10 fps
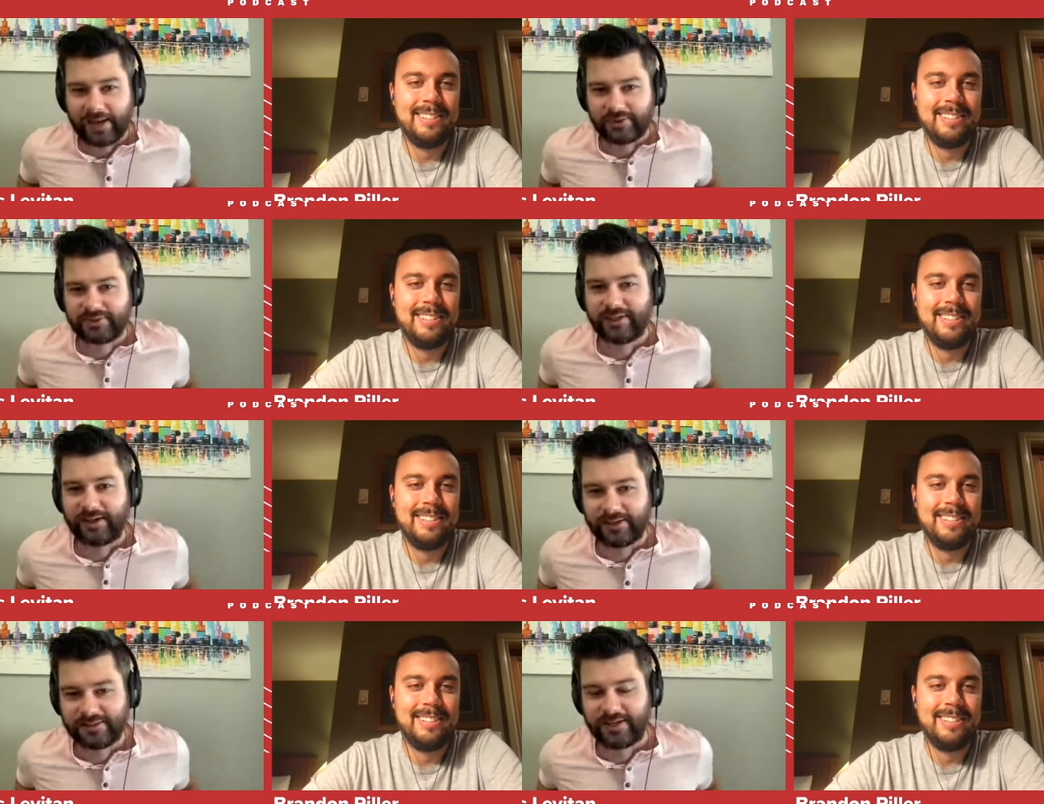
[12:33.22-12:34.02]
Speaker 1: Just
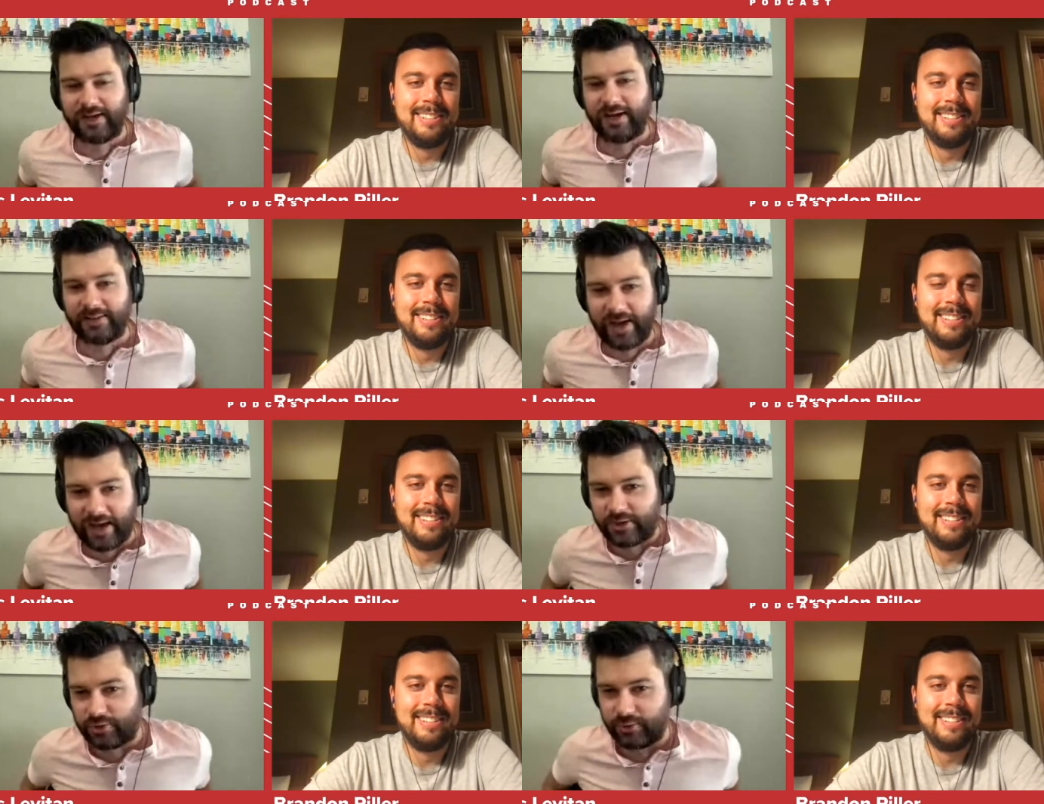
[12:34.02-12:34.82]
like on Sunday, they
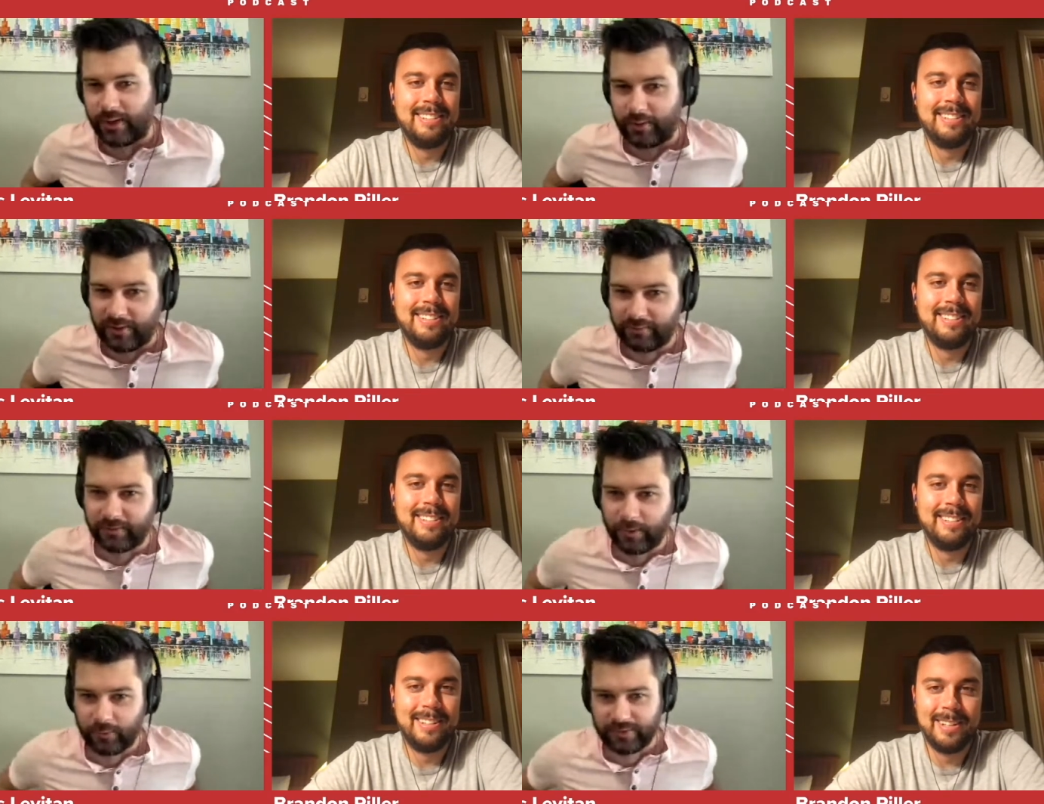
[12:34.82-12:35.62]
had a shootout
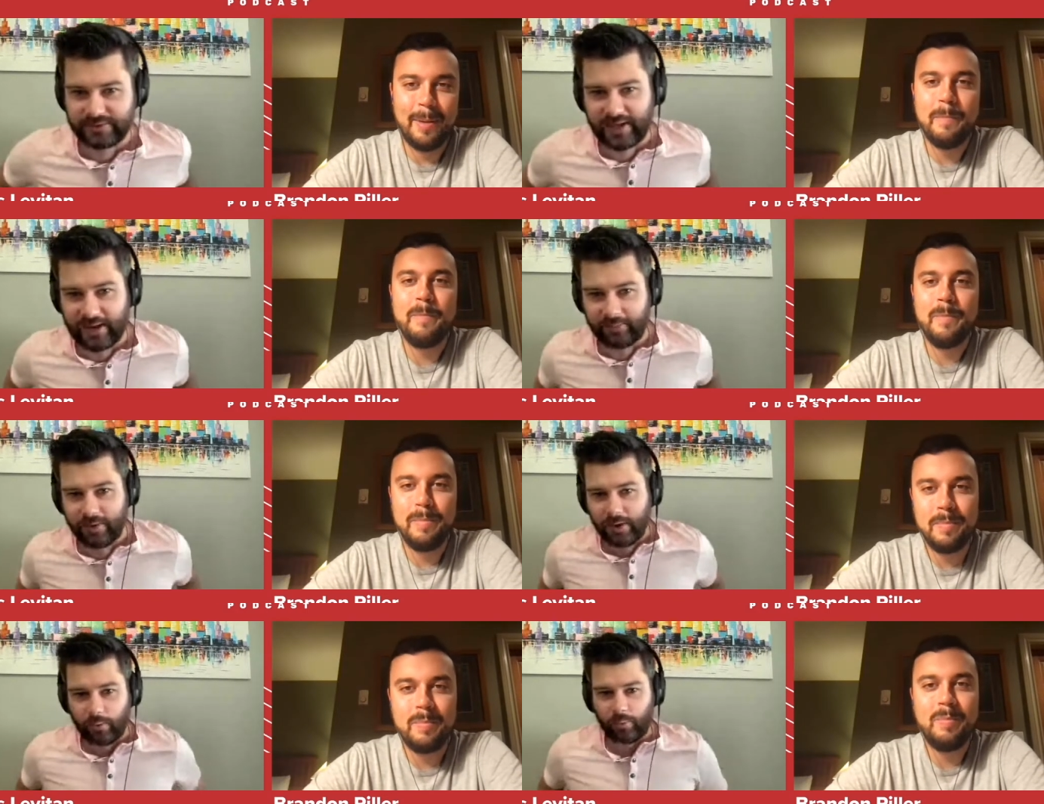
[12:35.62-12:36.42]
even though this game
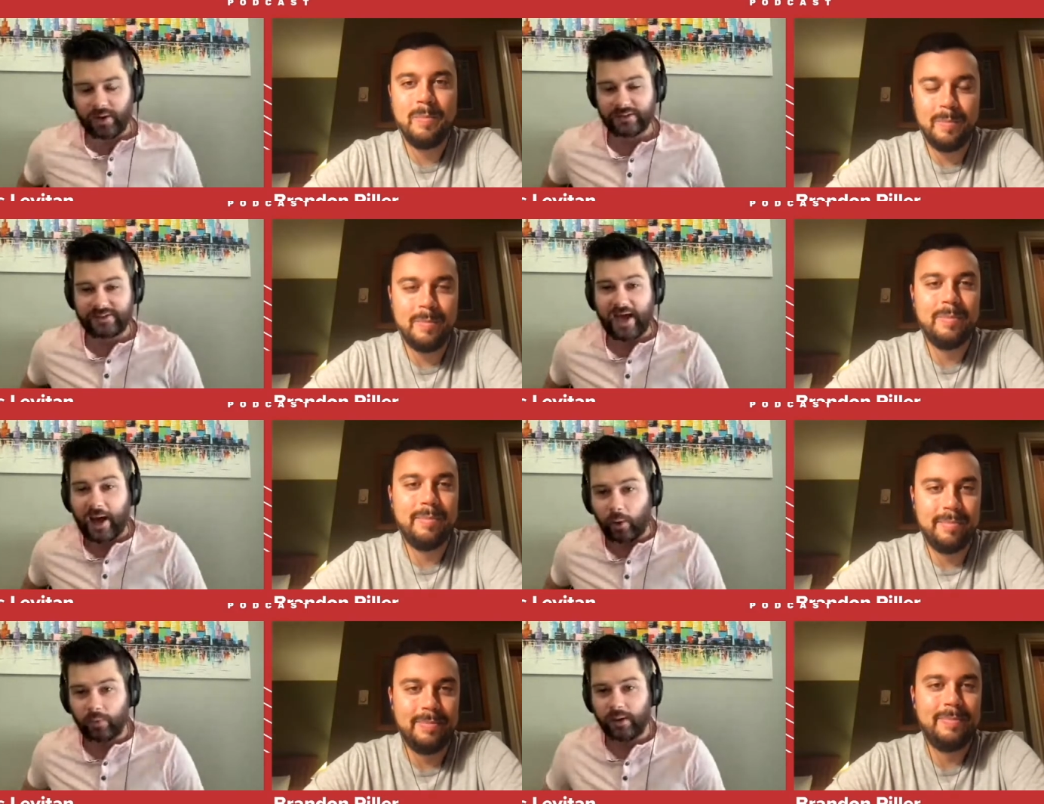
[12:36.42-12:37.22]
was
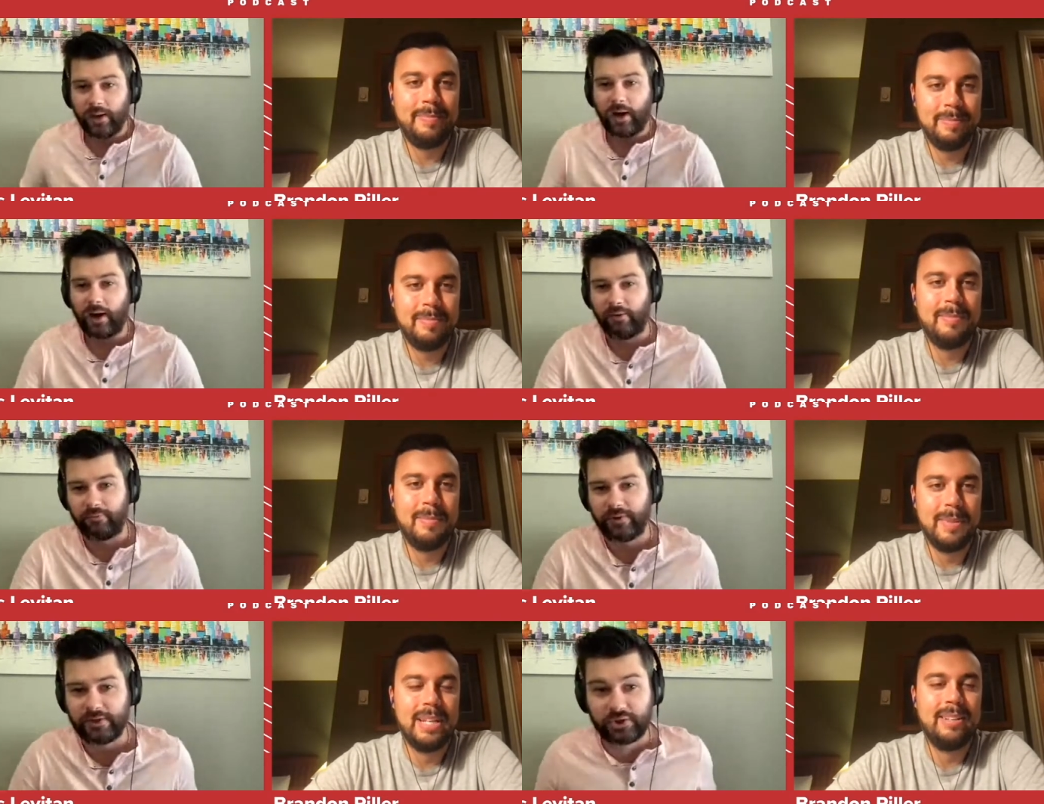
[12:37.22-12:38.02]
out
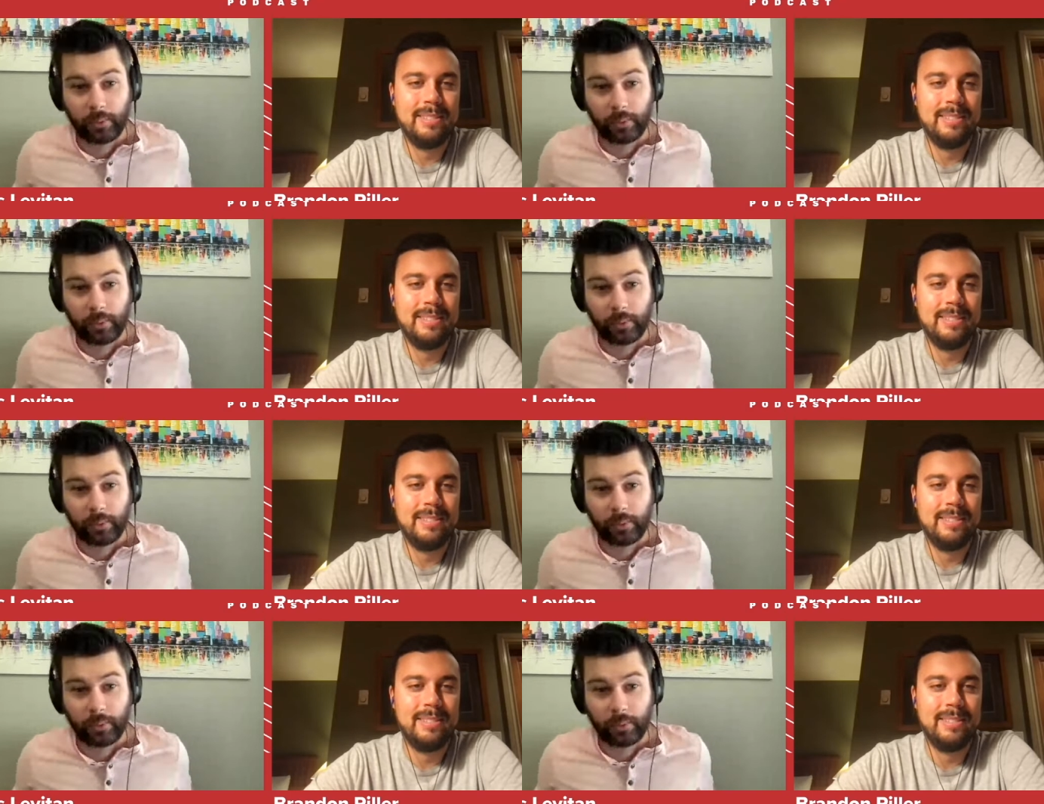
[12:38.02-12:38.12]
of reach.